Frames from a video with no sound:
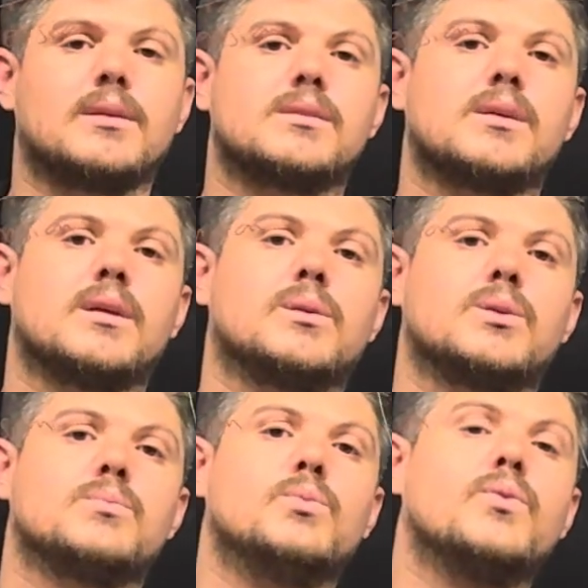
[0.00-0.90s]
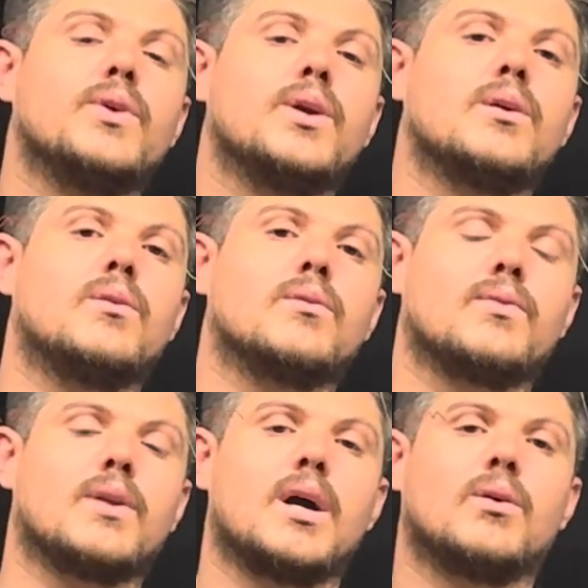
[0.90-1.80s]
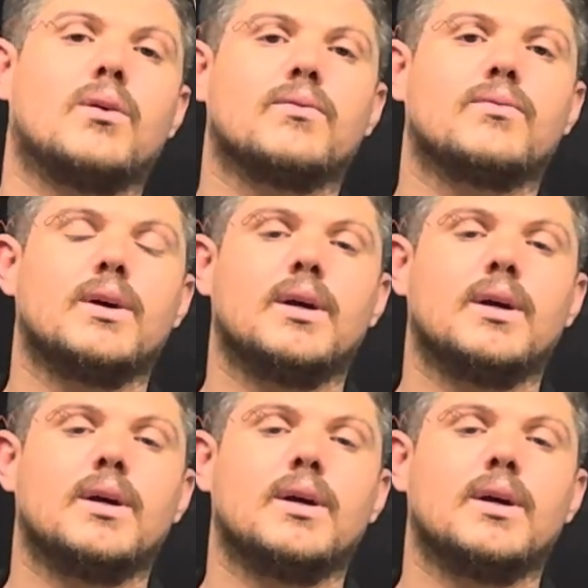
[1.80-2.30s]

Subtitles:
Instead, it's moving or fly off